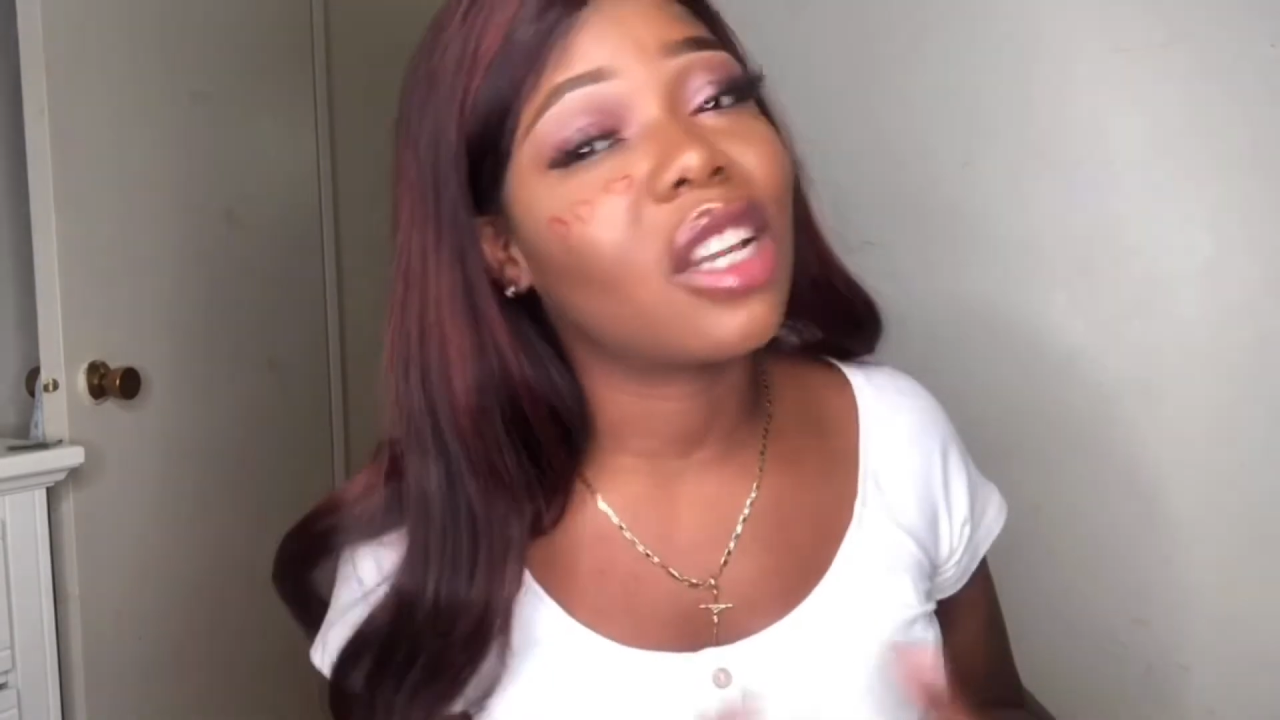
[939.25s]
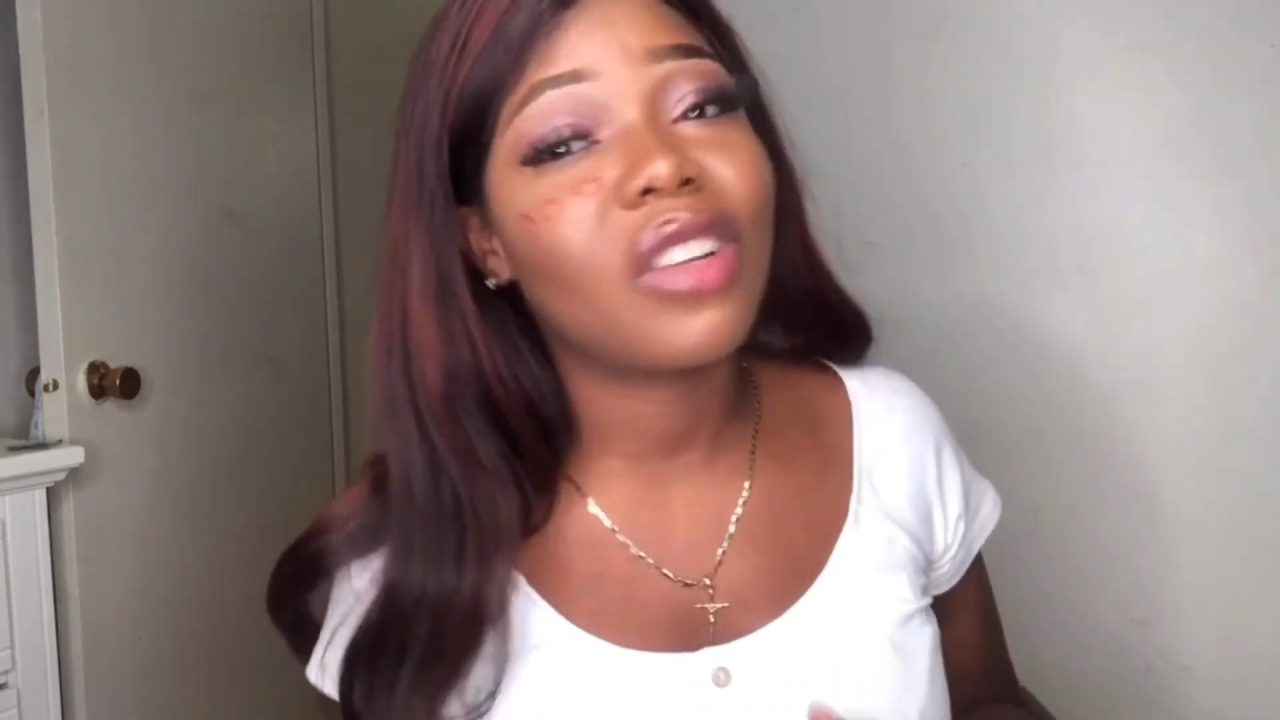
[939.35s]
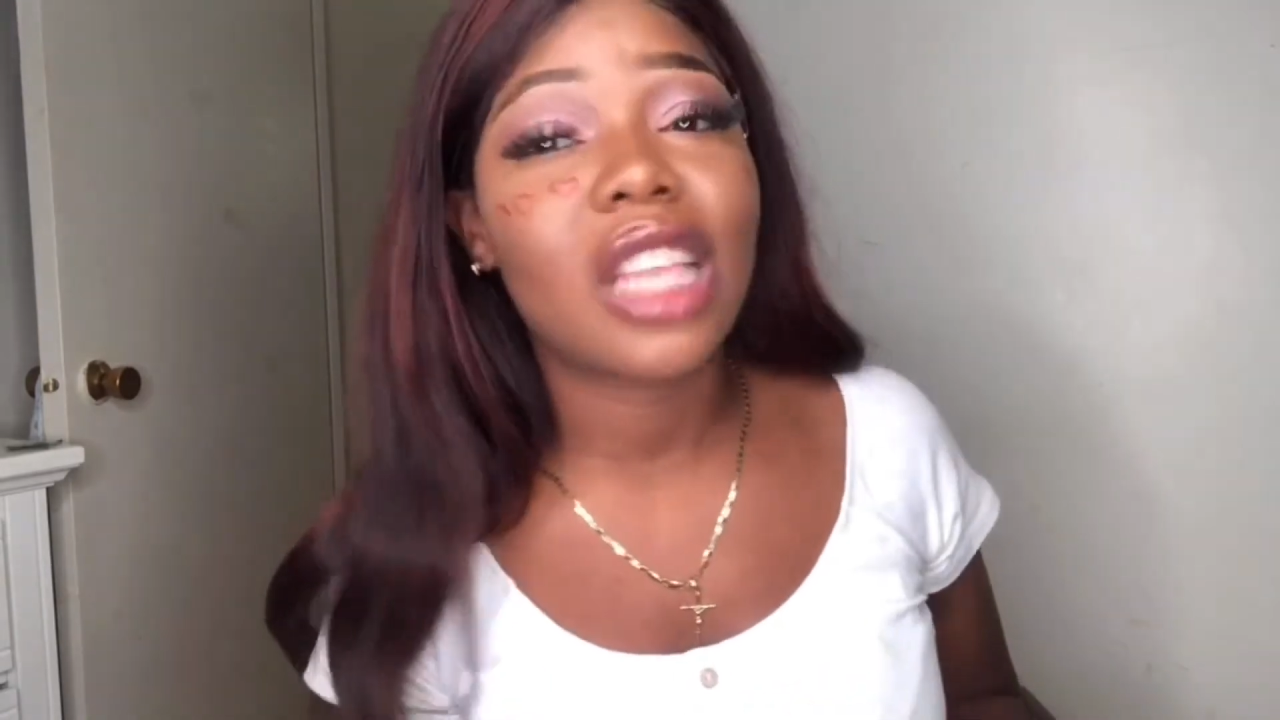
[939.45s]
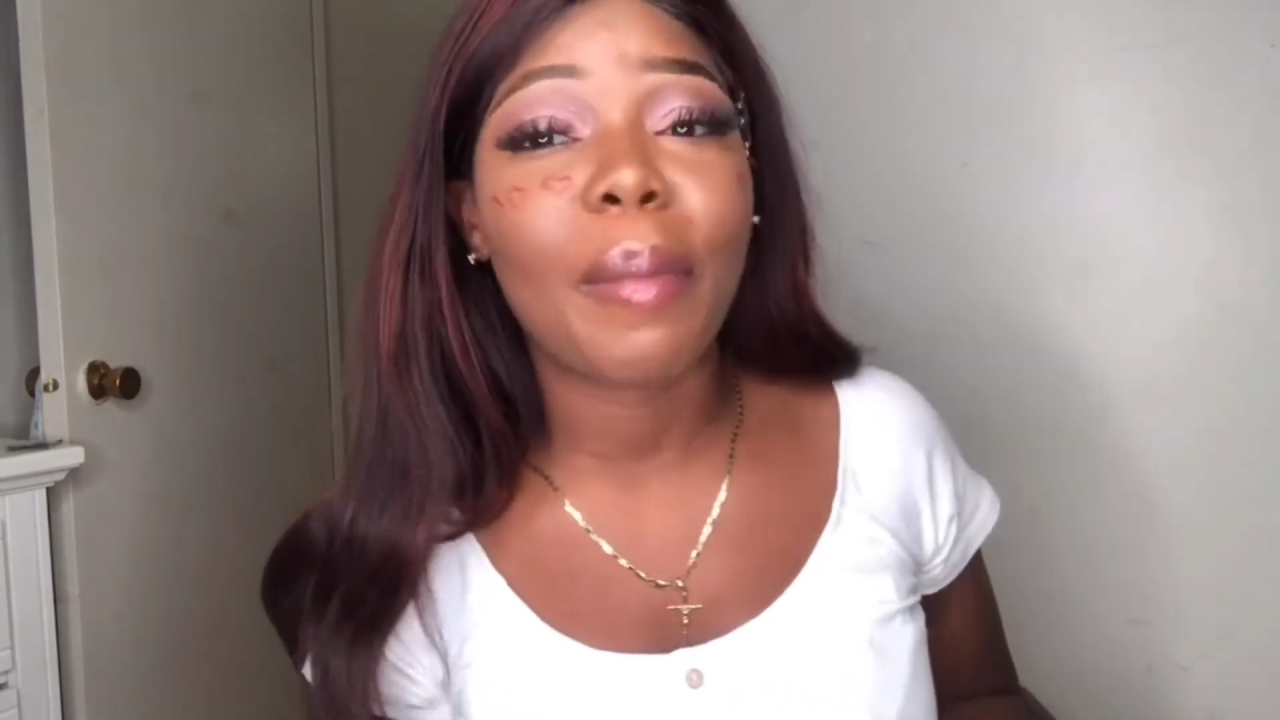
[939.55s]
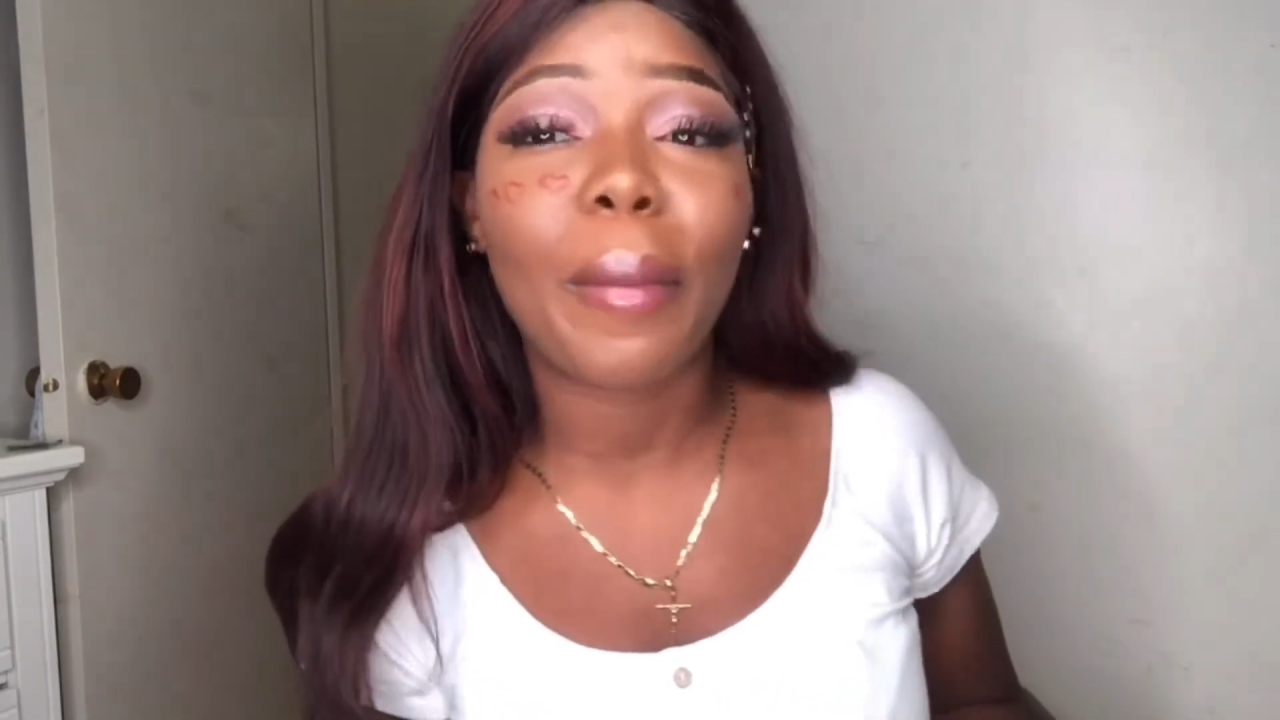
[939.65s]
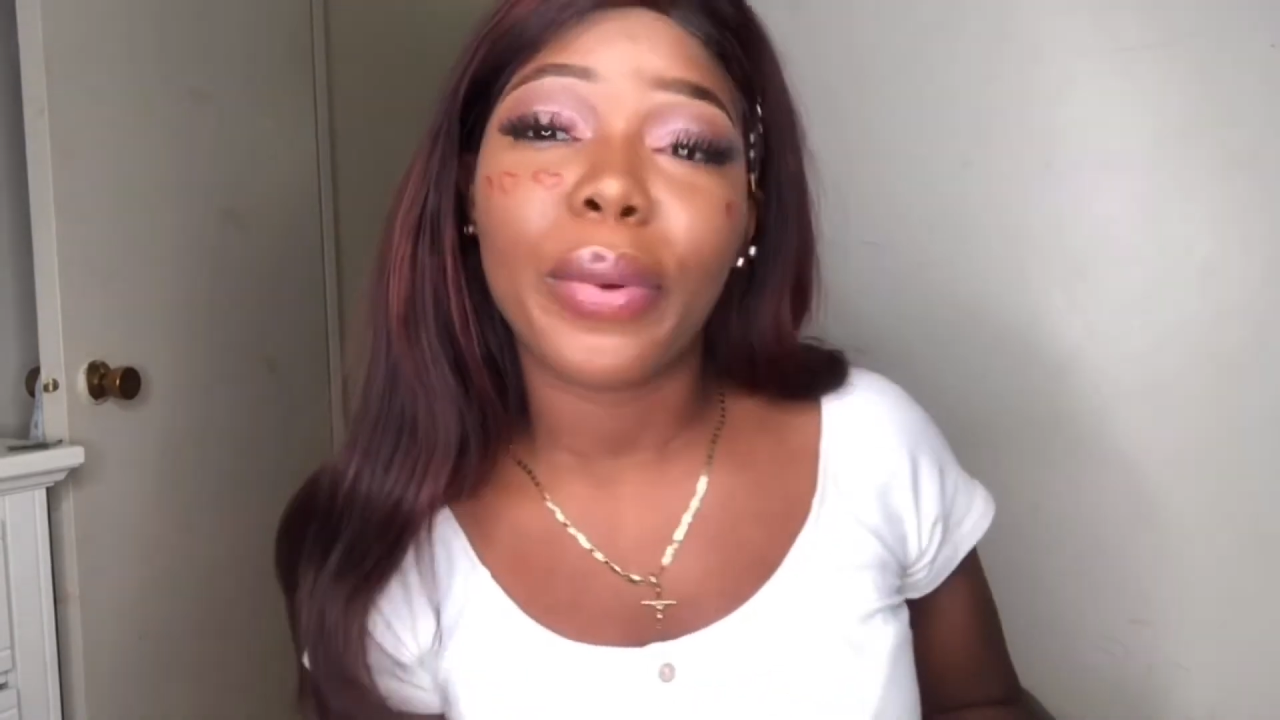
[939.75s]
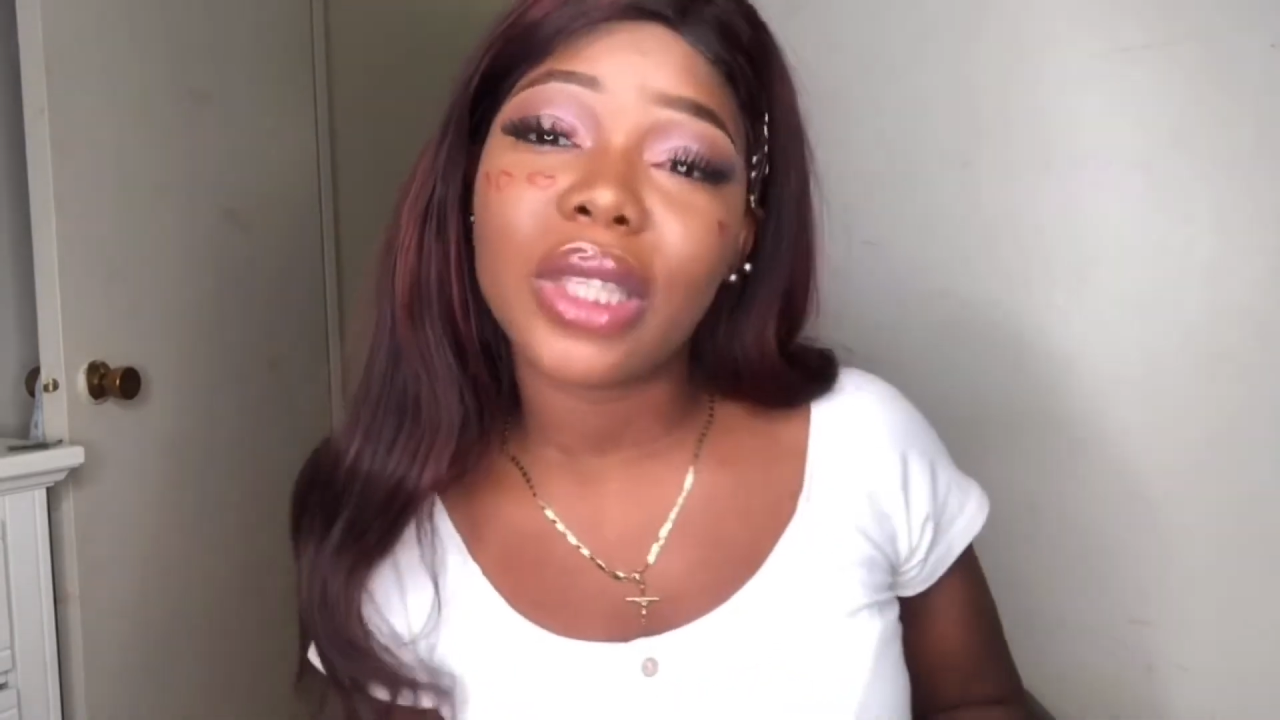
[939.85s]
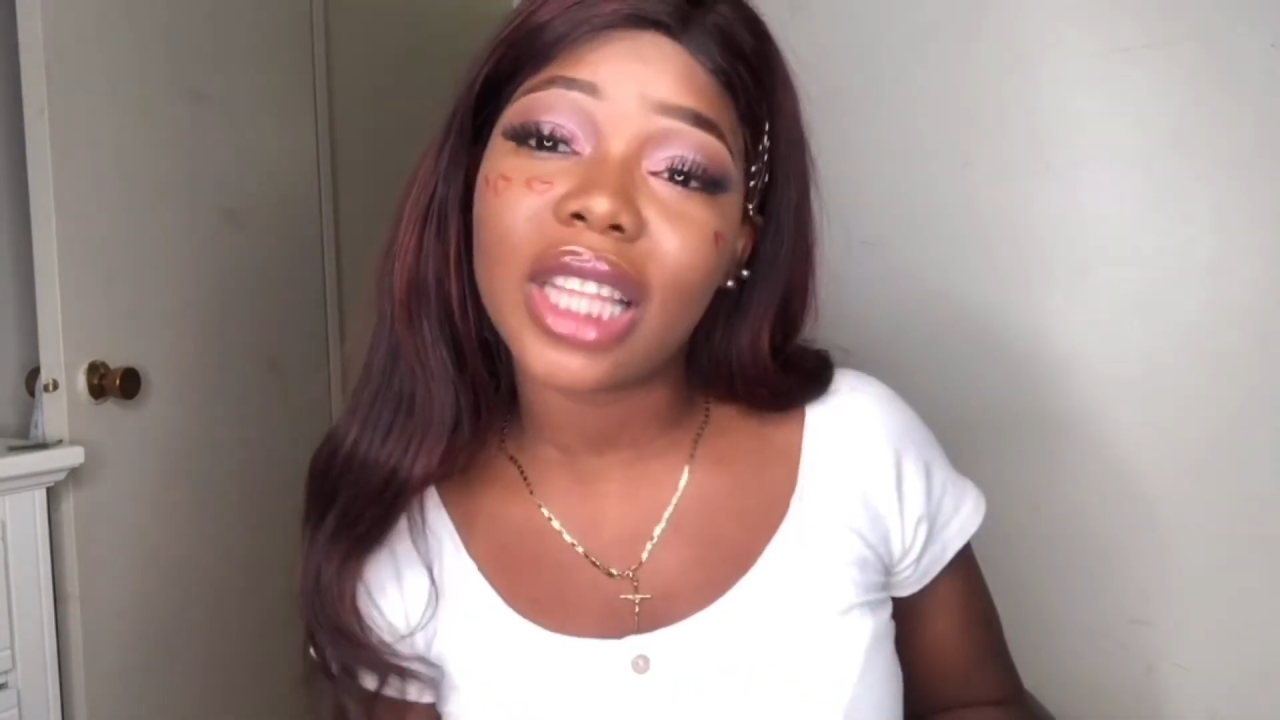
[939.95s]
every time i post